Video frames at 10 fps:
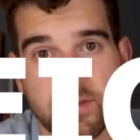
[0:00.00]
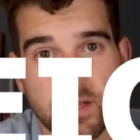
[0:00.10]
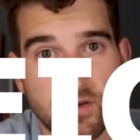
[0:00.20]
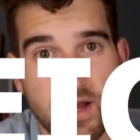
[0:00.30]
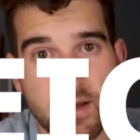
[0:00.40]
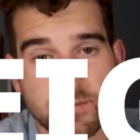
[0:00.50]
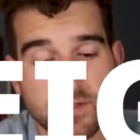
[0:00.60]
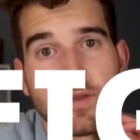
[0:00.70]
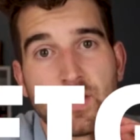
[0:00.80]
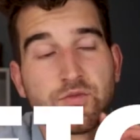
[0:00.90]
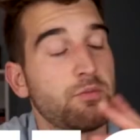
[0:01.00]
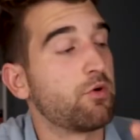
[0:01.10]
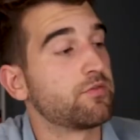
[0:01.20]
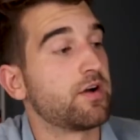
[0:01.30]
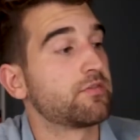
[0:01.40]
kilograms.
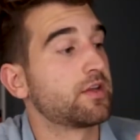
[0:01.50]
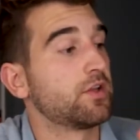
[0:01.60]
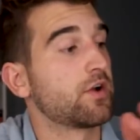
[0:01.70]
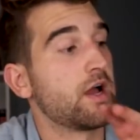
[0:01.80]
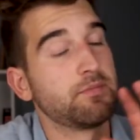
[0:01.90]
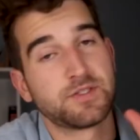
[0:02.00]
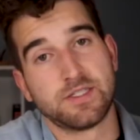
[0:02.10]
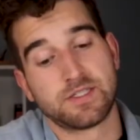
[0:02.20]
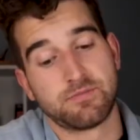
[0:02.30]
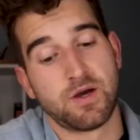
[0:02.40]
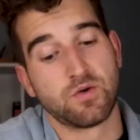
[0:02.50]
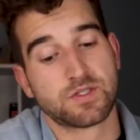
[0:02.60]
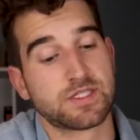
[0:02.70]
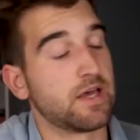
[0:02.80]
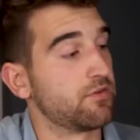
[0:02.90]
3.5 kilograms is about
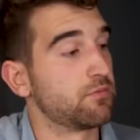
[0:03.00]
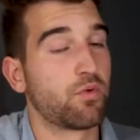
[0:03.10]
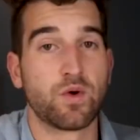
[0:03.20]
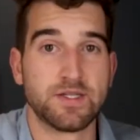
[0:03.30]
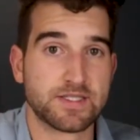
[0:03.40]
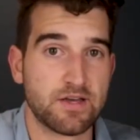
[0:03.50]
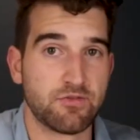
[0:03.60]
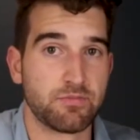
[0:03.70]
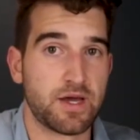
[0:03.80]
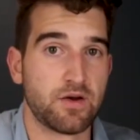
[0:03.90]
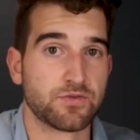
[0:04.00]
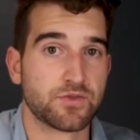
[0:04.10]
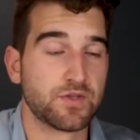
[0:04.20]
7.7 pounds.